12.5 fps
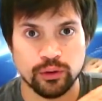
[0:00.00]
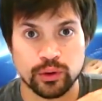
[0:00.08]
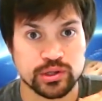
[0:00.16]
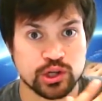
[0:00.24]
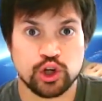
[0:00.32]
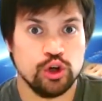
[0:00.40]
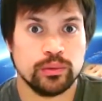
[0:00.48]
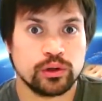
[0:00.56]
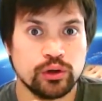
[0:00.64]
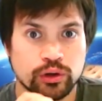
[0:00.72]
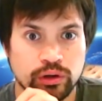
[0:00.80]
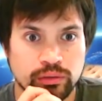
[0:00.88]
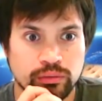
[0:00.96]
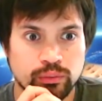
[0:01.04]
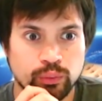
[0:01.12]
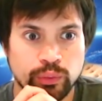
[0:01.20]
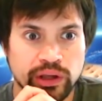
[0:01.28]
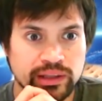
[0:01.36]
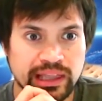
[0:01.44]
Whereas a human couldn't.
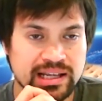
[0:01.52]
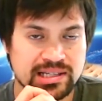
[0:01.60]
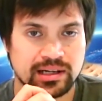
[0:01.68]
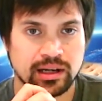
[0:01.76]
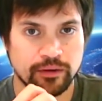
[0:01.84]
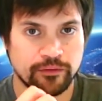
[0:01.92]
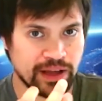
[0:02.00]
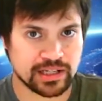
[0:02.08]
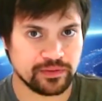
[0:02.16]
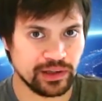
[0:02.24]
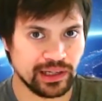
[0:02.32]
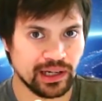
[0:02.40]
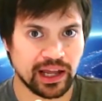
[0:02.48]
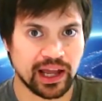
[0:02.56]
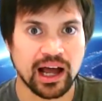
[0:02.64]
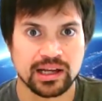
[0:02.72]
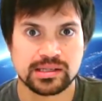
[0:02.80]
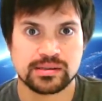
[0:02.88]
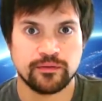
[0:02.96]
We that's effectively like
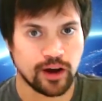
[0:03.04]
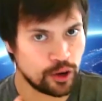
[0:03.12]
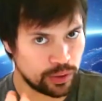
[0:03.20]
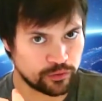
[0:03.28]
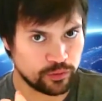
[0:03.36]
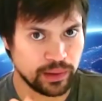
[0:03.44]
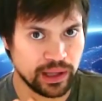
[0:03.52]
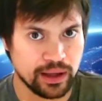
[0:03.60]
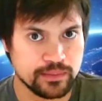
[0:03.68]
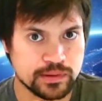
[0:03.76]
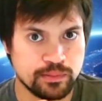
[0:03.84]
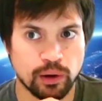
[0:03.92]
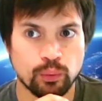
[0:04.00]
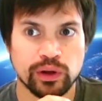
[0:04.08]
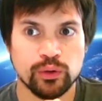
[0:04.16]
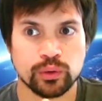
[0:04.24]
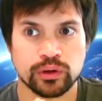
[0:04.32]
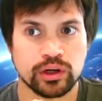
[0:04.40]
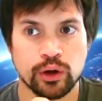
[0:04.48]
us firing from the hips, but we
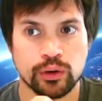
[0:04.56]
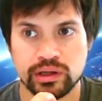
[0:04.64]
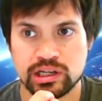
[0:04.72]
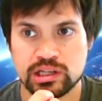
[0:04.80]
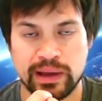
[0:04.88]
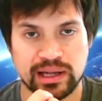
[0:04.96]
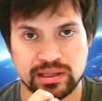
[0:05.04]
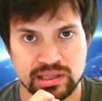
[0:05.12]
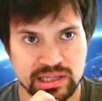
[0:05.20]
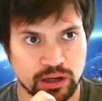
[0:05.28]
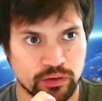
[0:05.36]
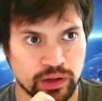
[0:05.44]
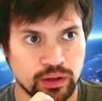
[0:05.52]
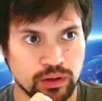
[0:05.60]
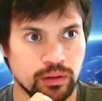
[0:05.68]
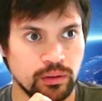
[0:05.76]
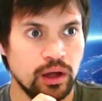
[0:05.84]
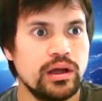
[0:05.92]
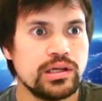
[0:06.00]
wouldn't know the expectancy of it.
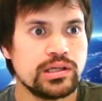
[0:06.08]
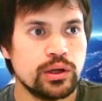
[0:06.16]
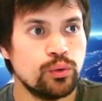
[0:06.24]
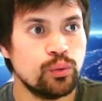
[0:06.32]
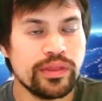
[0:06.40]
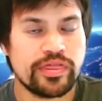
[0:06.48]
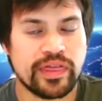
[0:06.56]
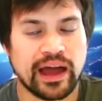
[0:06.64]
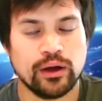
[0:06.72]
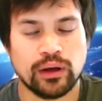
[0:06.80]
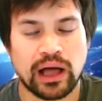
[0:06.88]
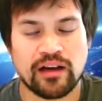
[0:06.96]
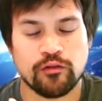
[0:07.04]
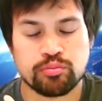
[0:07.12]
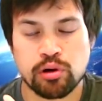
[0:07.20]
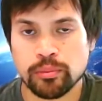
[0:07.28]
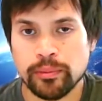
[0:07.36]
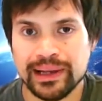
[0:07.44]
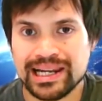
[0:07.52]
The, so with that, it will have a
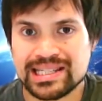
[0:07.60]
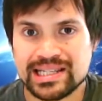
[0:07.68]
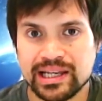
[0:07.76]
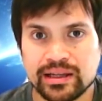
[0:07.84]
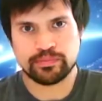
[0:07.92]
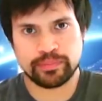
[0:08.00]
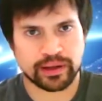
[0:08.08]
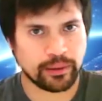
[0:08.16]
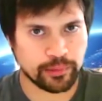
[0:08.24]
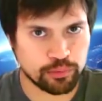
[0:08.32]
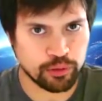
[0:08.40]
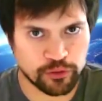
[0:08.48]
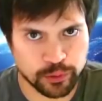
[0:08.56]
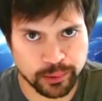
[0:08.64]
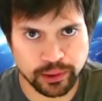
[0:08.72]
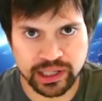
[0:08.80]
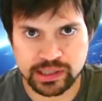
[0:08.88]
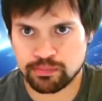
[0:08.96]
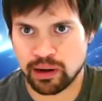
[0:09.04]
probability becoming profitable
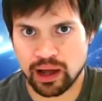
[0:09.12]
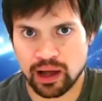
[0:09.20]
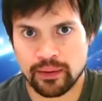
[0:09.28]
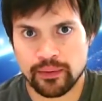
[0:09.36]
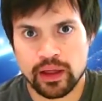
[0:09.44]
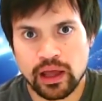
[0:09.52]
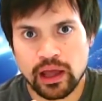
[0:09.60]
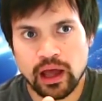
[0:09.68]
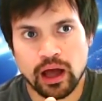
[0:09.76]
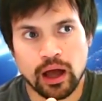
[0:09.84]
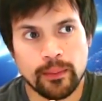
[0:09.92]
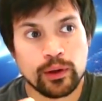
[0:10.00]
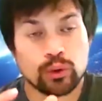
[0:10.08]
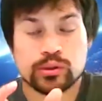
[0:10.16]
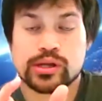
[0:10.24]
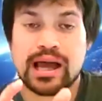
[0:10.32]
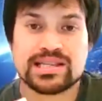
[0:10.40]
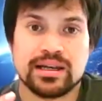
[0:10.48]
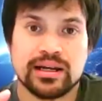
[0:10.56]
There's blah. Um, it also
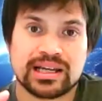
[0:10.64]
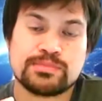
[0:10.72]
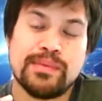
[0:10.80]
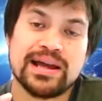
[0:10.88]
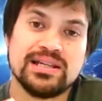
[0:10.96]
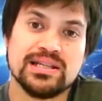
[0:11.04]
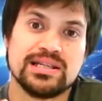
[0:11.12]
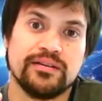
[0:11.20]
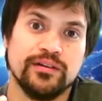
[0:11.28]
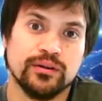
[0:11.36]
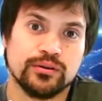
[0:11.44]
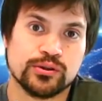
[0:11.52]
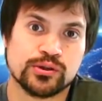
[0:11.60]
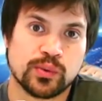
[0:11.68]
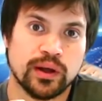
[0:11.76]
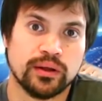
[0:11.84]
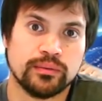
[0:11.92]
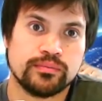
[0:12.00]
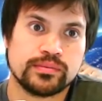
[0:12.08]
has an expectancy filter as
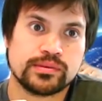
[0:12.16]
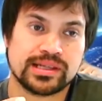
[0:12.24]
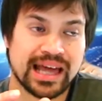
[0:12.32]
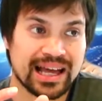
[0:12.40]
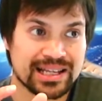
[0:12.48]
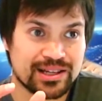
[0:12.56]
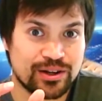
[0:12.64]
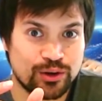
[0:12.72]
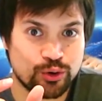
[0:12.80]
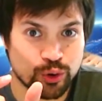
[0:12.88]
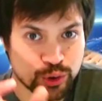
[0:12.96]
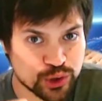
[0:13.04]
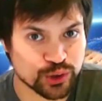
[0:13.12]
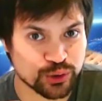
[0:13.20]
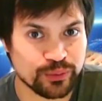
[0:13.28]
well, so that's crucial.